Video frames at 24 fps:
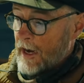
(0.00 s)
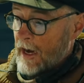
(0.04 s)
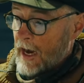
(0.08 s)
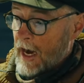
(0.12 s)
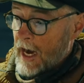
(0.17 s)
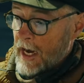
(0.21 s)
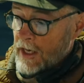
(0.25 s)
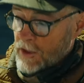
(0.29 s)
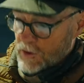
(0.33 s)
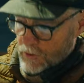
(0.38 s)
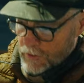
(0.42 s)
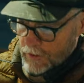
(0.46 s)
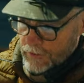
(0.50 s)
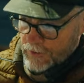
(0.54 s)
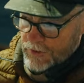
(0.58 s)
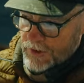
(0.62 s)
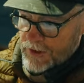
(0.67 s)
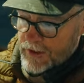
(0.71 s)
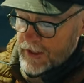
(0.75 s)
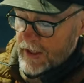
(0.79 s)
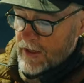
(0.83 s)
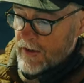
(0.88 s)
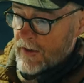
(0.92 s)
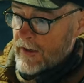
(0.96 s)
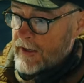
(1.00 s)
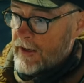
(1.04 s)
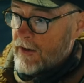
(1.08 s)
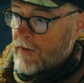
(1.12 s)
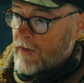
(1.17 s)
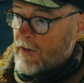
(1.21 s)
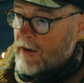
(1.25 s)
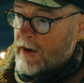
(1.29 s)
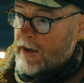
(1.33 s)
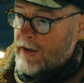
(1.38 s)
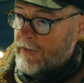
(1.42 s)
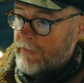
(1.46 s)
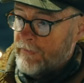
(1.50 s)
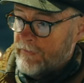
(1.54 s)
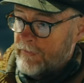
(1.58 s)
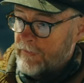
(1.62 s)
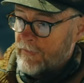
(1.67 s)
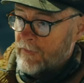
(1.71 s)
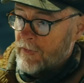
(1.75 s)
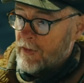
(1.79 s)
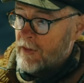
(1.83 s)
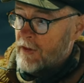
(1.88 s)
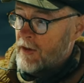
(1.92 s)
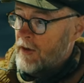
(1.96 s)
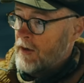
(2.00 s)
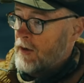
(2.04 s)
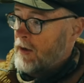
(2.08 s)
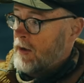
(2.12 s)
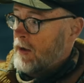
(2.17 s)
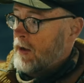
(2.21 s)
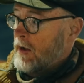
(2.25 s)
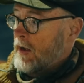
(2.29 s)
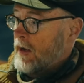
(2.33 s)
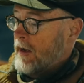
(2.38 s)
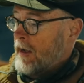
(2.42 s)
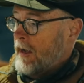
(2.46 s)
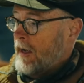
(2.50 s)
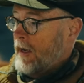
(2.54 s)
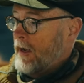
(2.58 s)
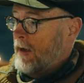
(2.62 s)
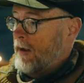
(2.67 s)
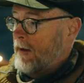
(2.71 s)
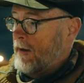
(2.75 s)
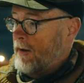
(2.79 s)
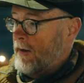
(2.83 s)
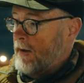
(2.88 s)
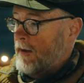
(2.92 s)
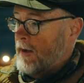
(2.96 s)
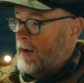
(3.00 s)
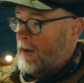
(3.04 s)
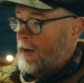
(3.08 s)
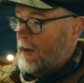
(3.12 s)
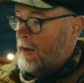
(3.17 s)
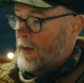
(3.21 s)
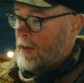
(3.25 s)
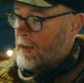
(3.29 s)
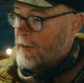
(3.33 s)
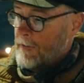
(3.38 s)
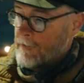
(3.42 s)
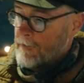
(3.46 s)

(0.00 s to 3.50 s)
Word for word: hydro steering on it, and uh,